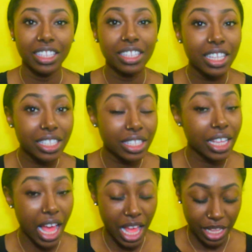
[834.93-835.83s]
this
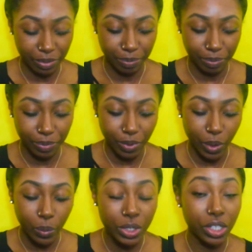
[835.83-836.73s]
guy
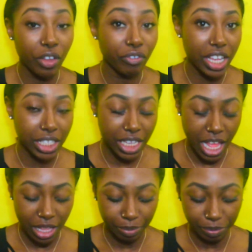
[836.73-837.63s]
was on
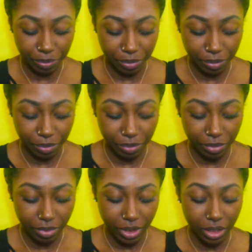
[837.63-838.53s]
FaceTime
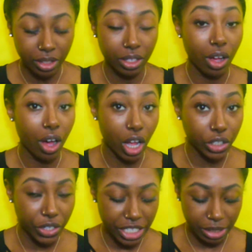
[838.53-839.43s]

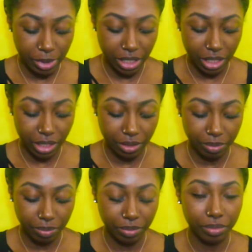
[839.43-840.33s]
on Christmas
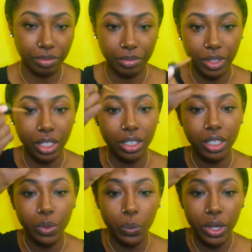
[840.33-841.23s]

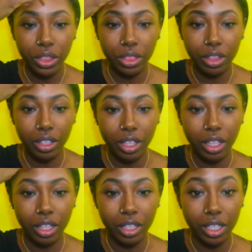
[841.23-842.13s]
with
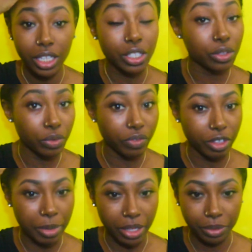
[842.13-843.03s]
his new
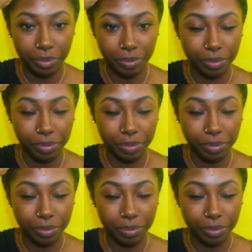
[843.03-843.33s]
female,